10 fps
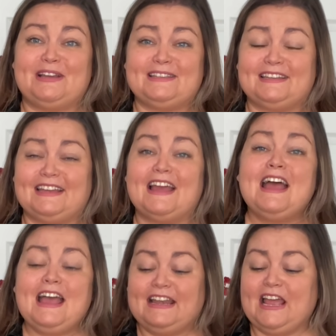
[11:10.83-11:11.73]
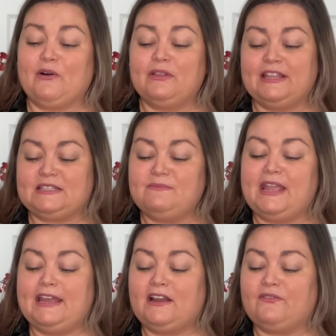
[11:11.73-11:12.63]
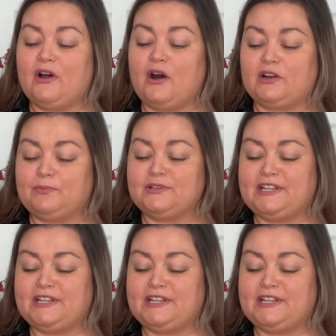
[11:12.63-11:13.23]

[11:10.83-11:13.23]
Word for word: isn't it? Now, it's made of 100%